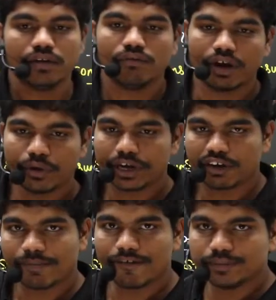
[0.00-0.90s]
1 unit
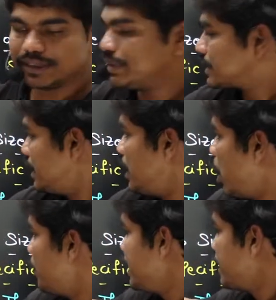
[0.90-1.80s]
of power means basically how
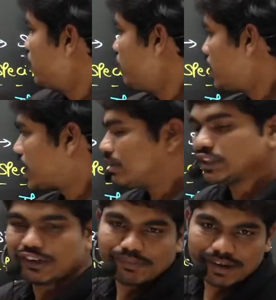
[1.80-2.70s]
many kilowatt hours
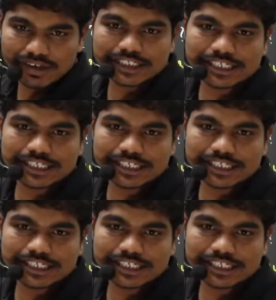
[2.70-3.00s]
of power